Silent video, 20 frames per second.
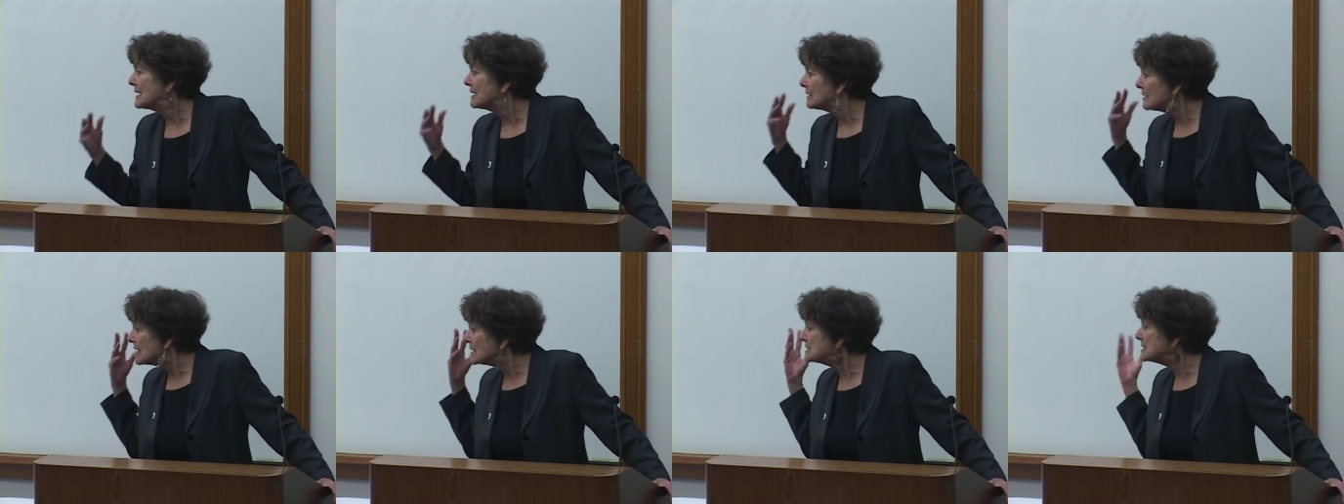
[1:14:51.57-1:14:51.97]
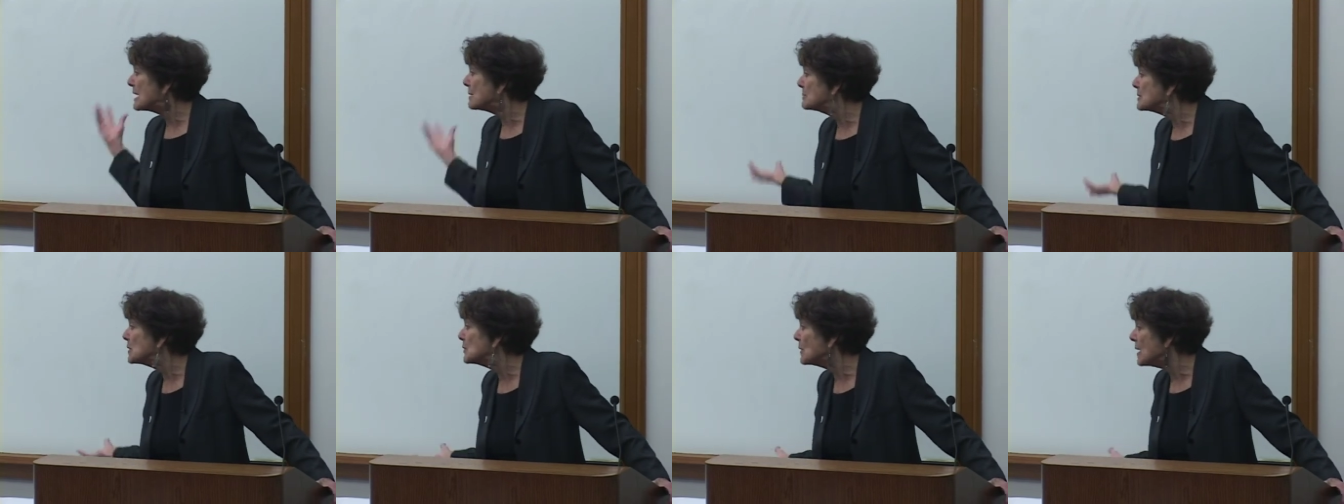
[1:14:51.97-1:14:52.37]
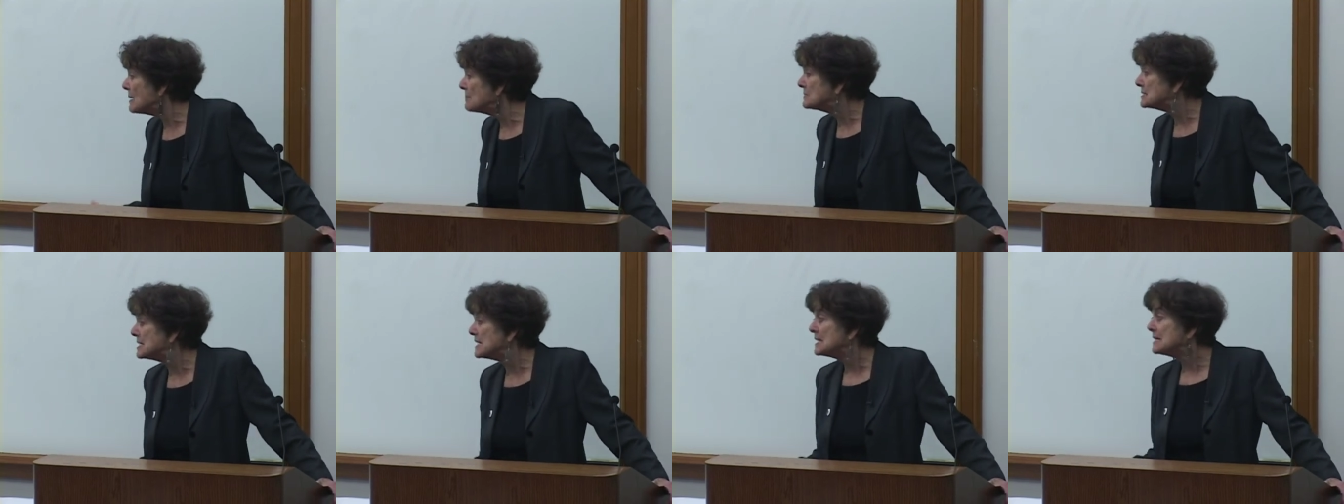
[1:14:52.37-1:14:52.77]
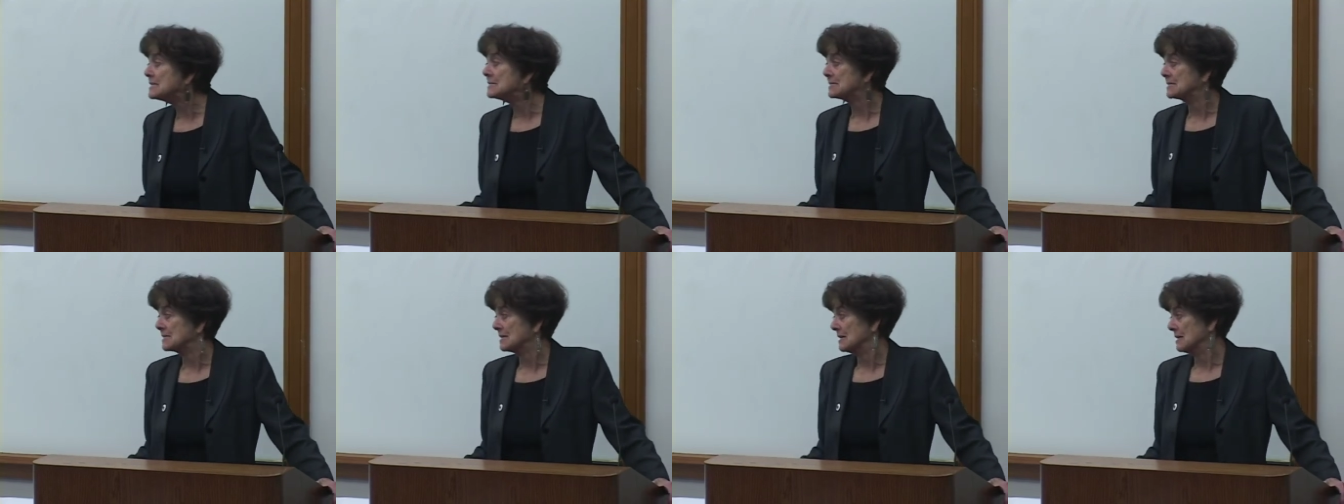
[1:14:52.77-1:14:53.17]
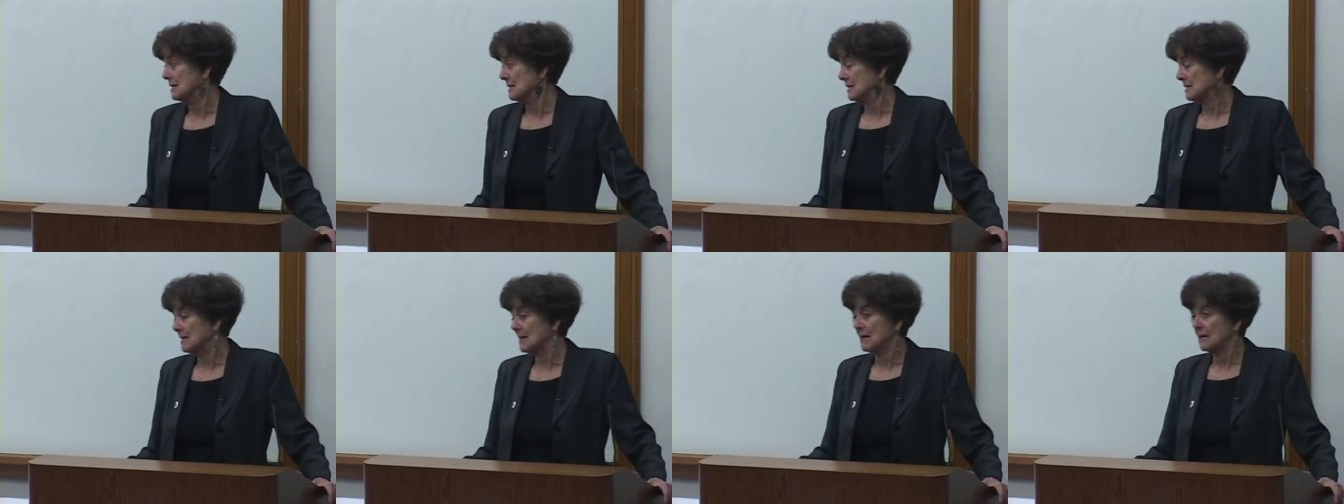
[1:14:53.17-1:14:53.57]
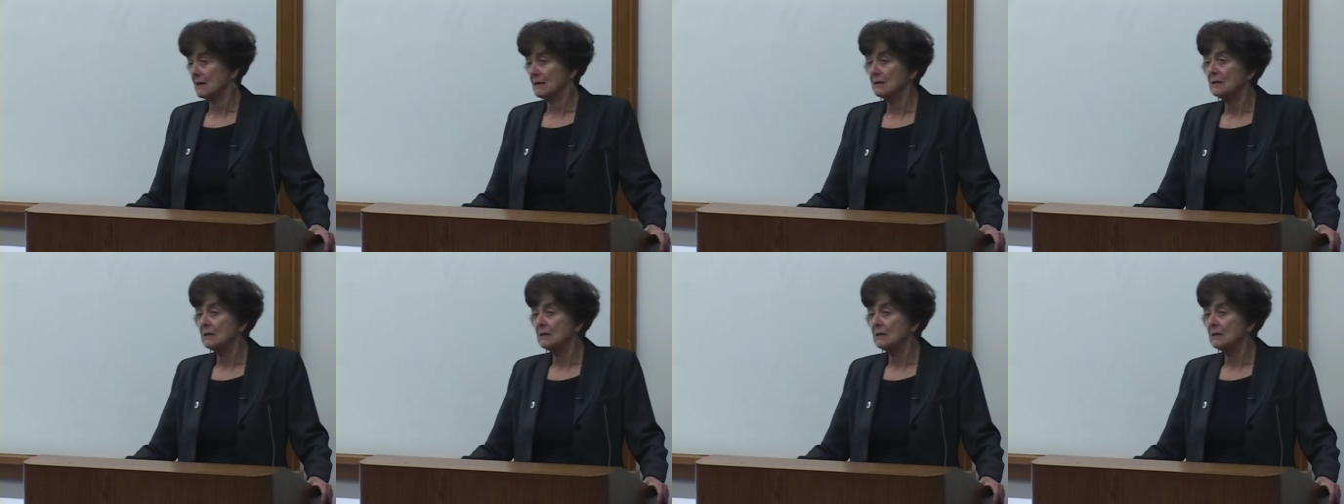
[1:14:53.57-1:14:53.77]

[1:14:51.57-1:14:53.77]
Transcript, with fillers: are WMDs there.